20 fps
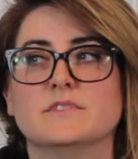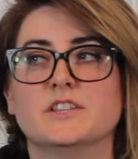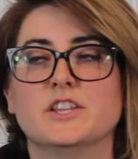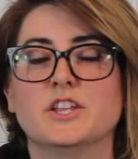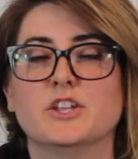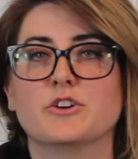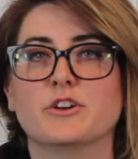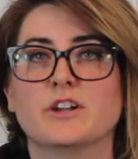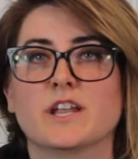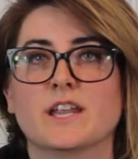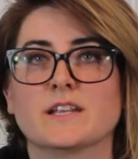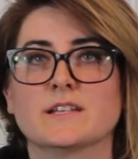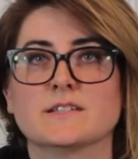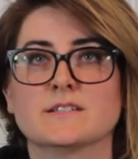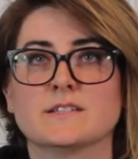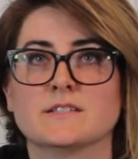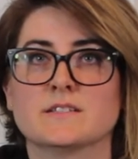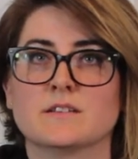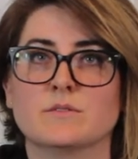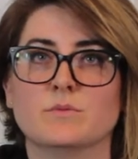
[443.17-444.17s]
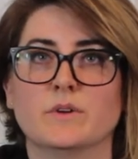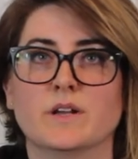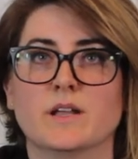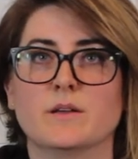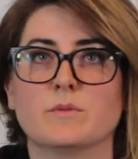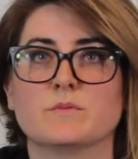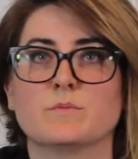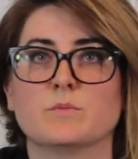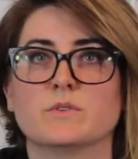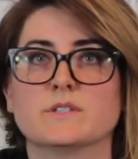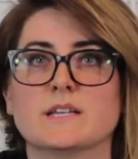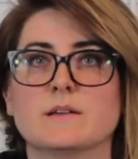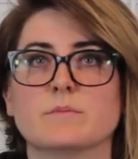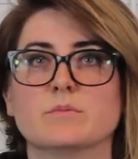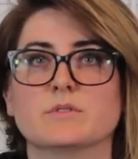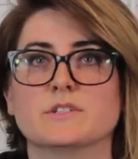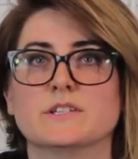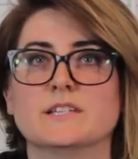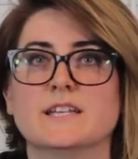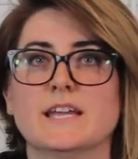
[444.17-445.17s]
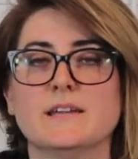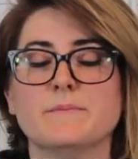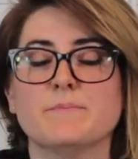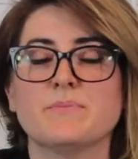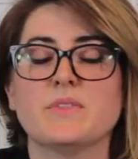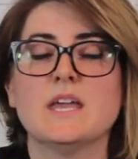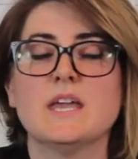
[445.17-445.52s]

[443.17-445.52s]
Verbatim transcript: the internet existed when I was able to date.